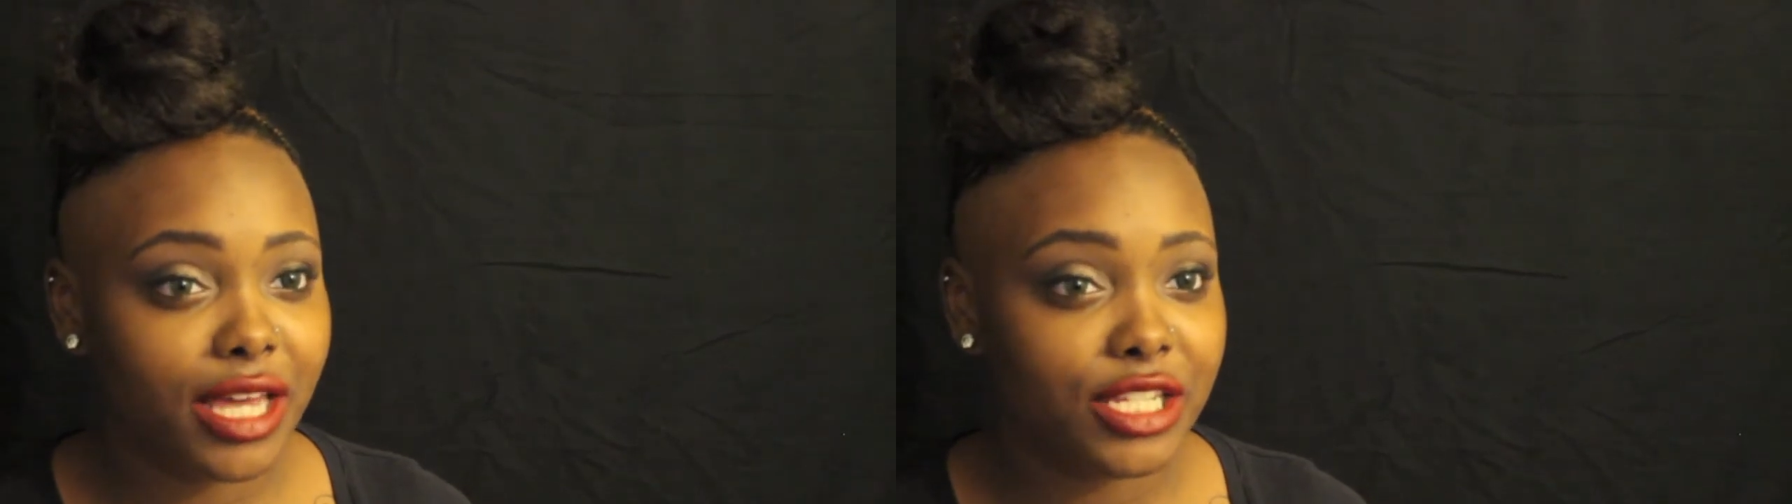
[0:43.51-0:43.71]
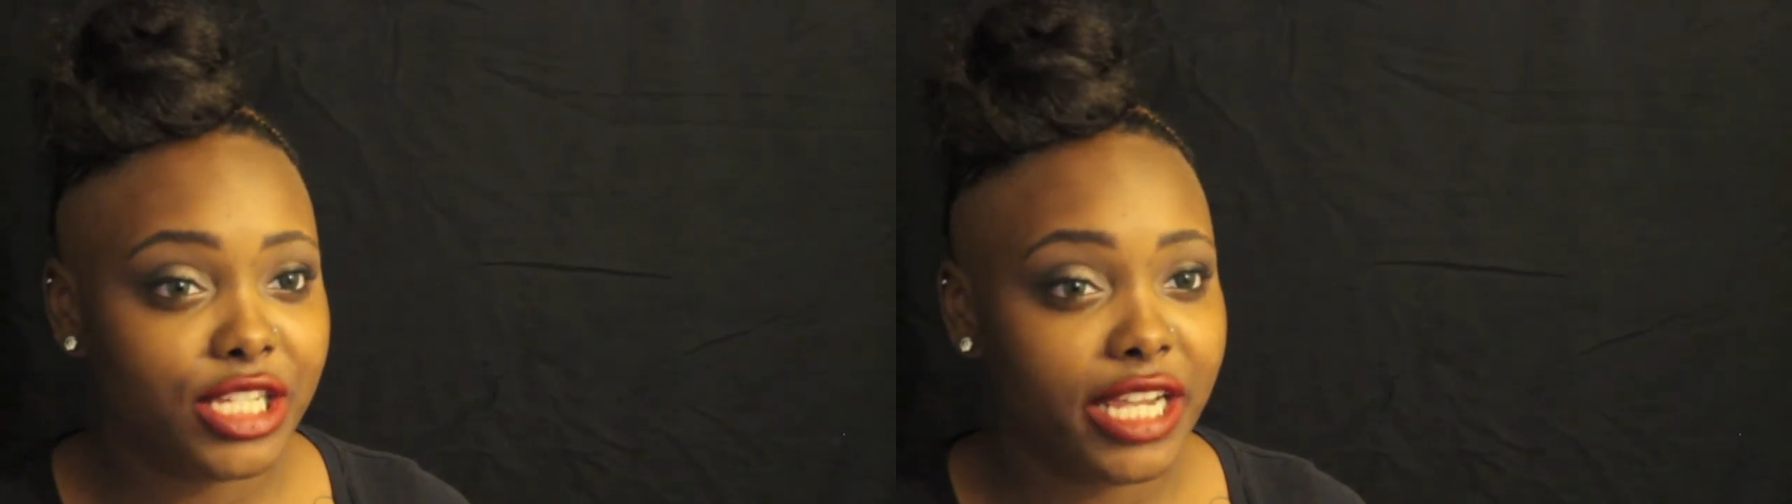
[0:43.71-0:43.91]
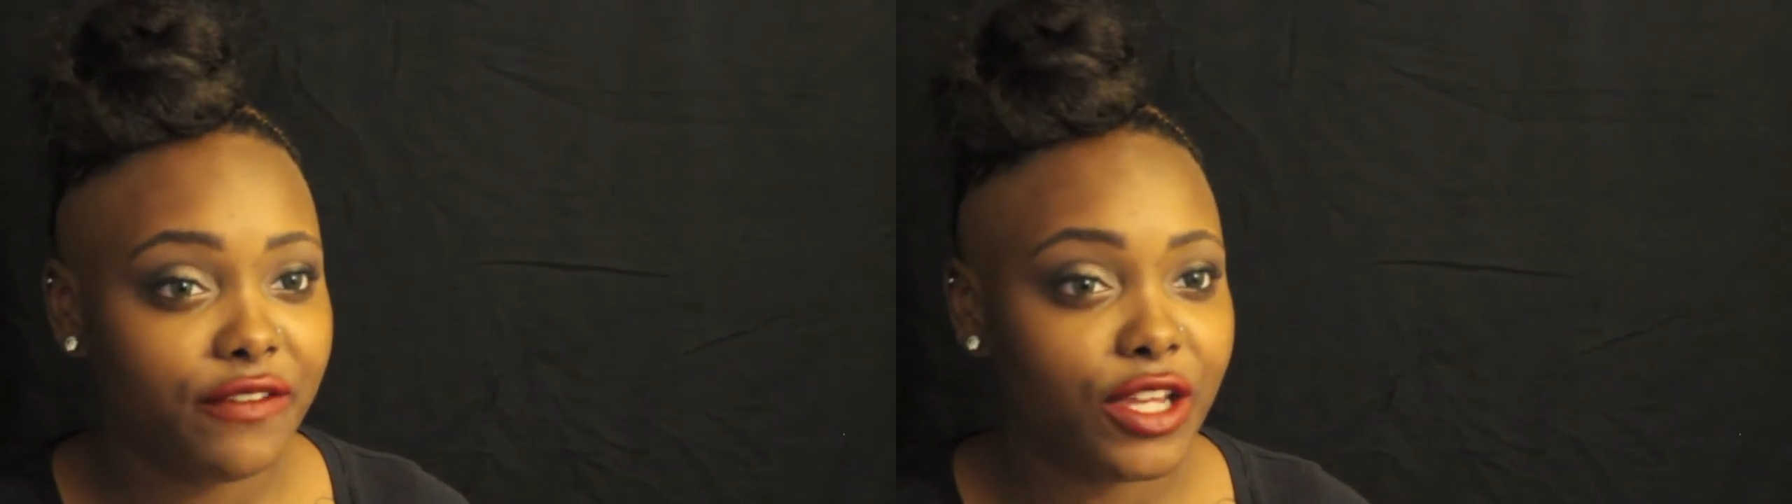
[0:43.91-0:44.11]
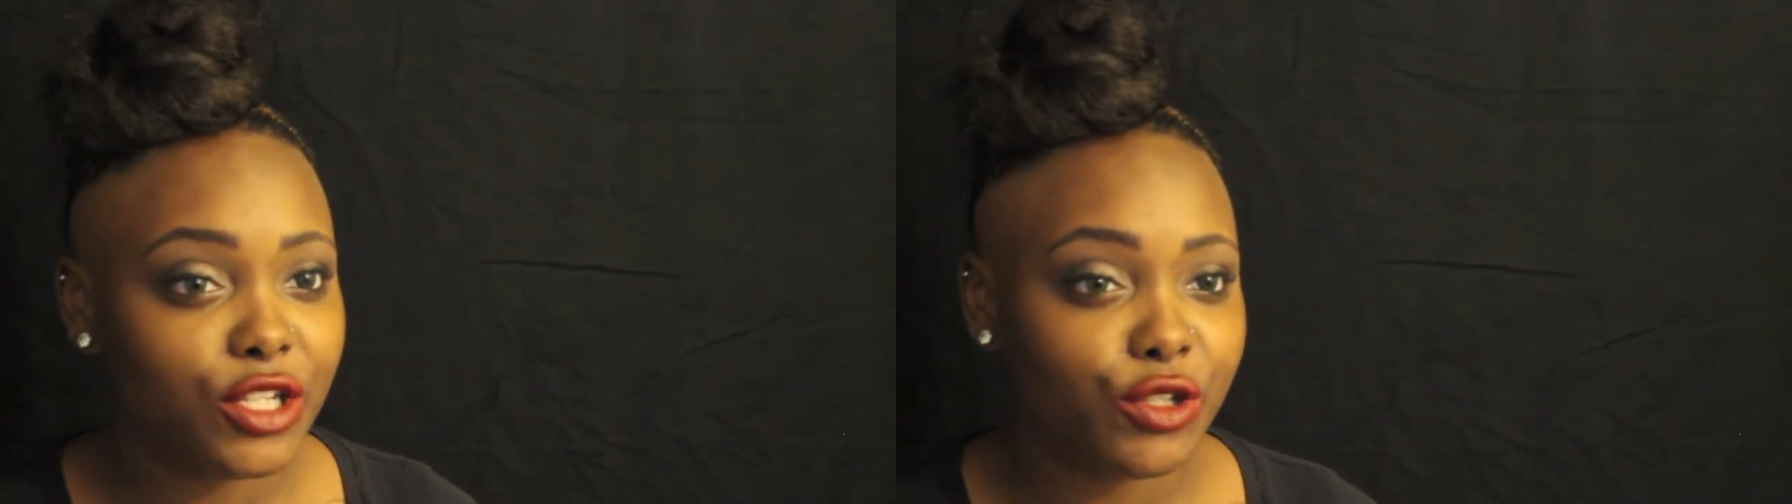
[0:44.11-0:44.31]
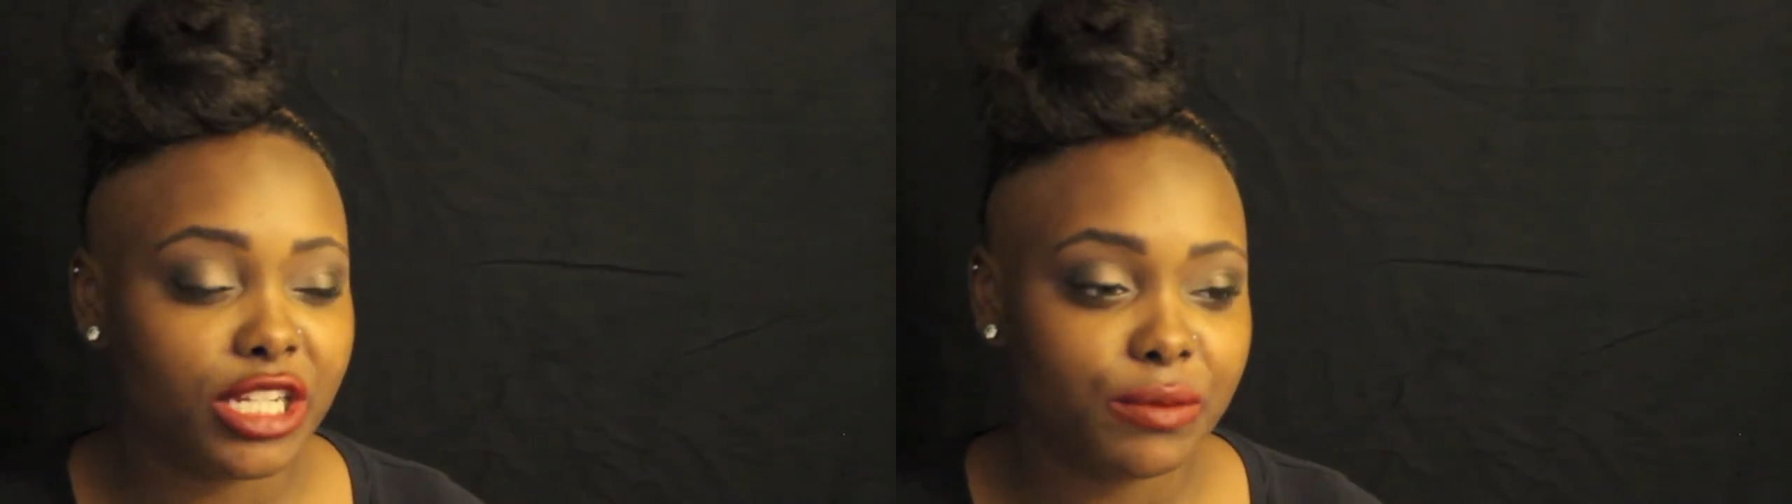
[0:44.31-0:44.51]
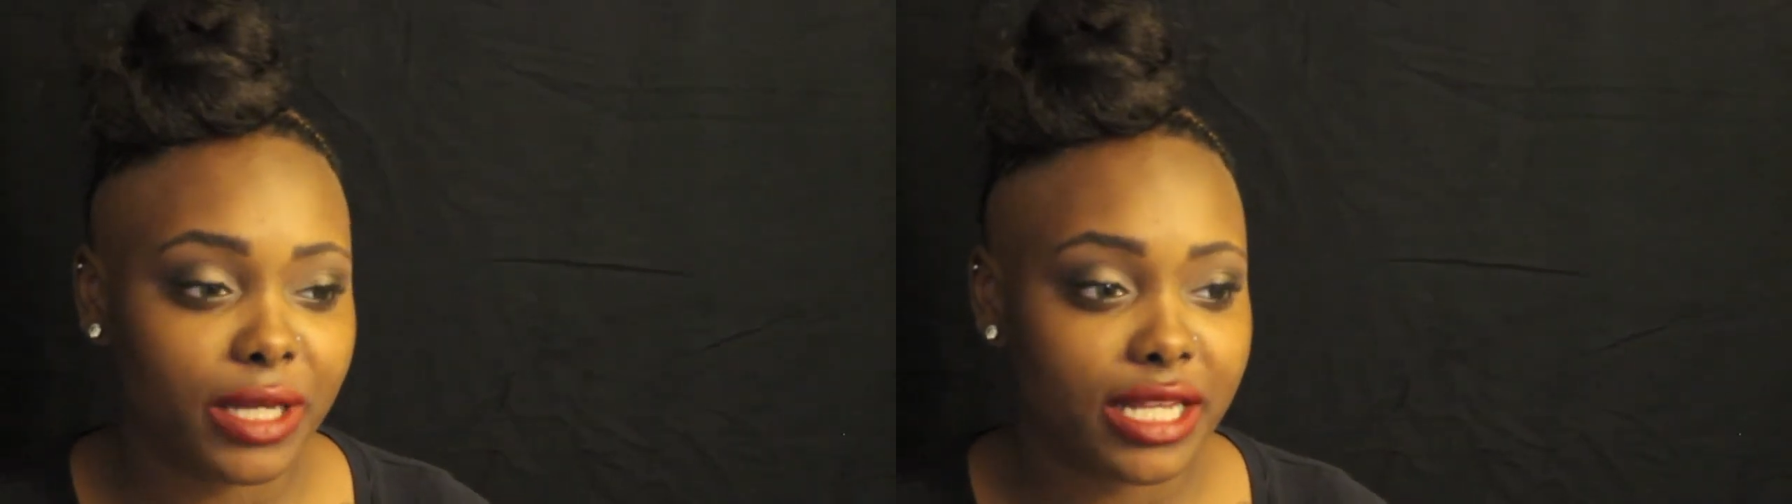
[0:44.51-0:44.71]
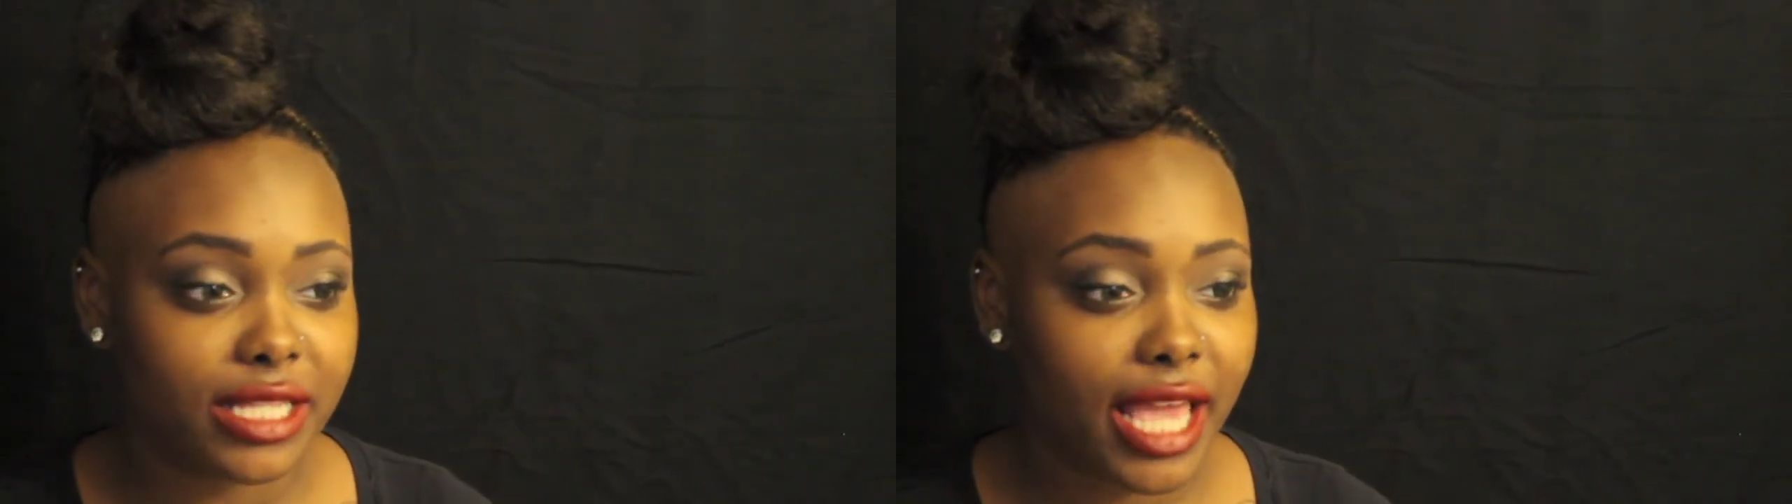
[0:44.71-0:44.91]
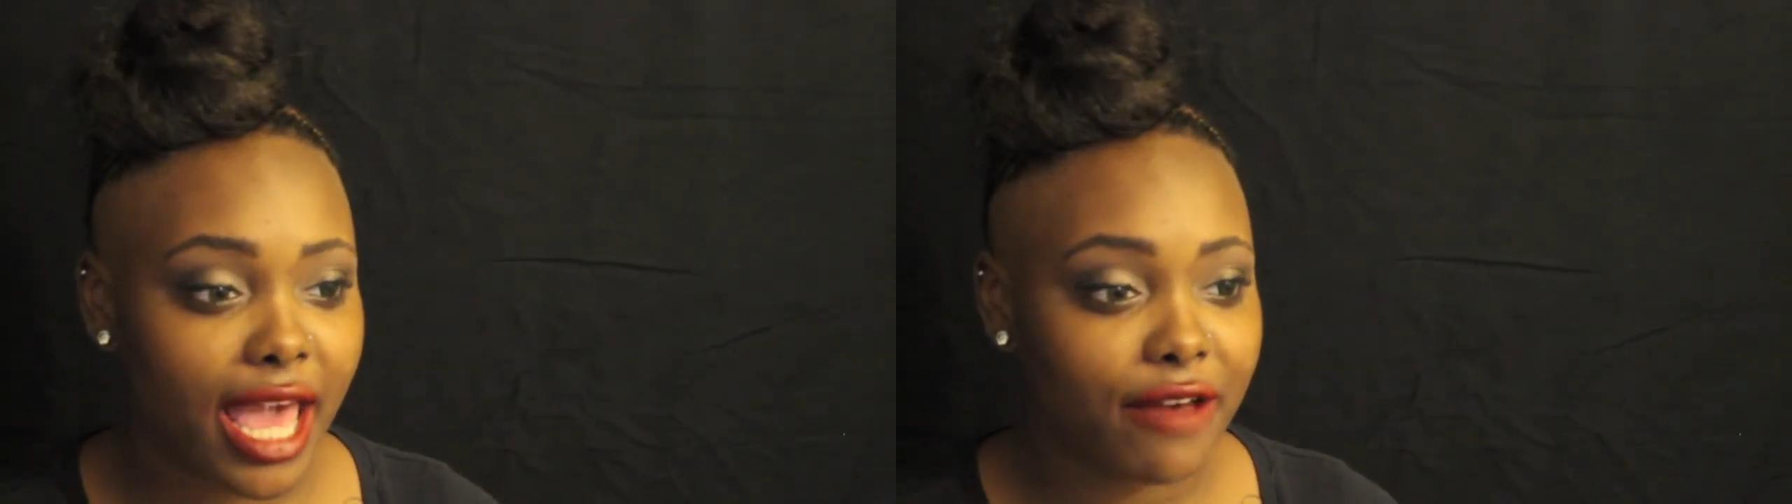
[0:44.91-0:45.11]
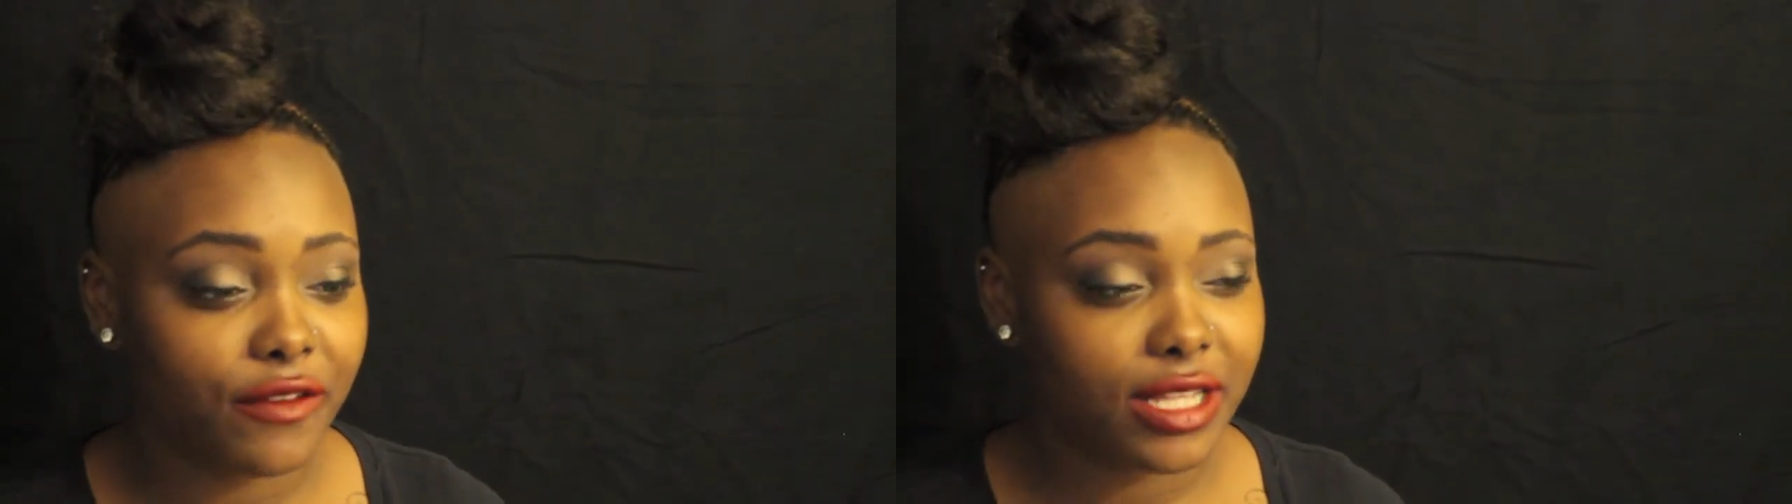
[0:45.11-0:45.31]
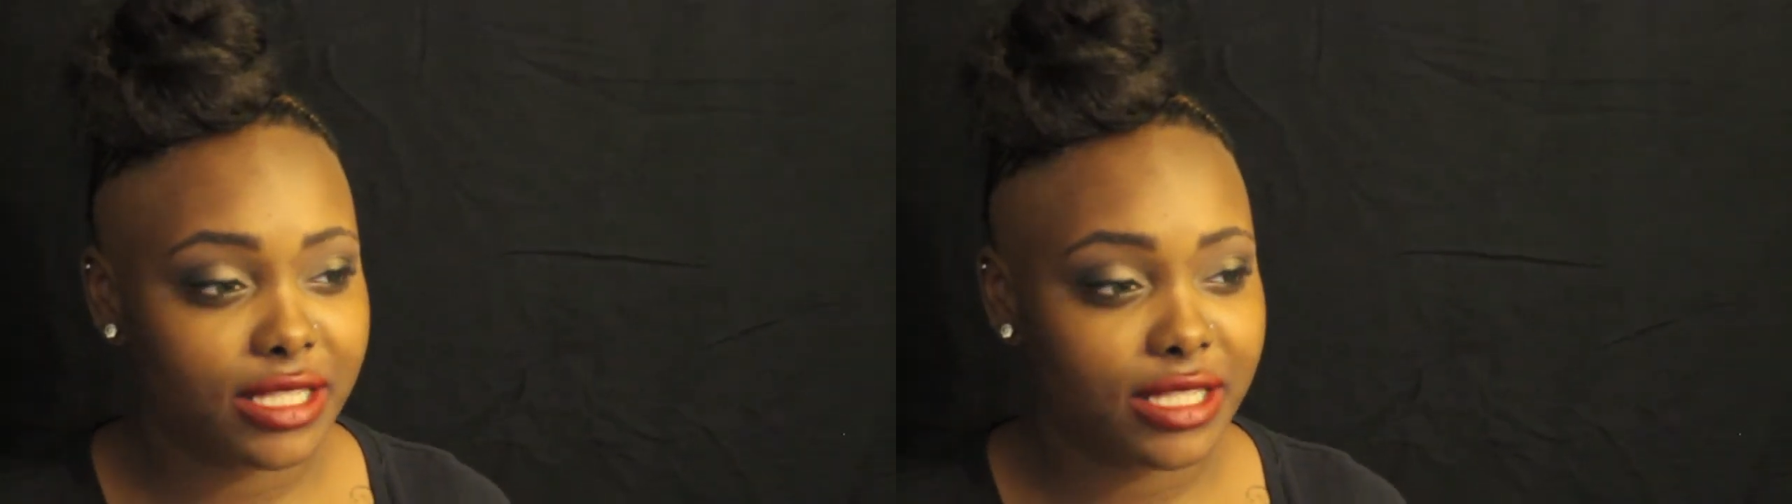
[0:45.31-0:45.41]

achieve their dreams because they have,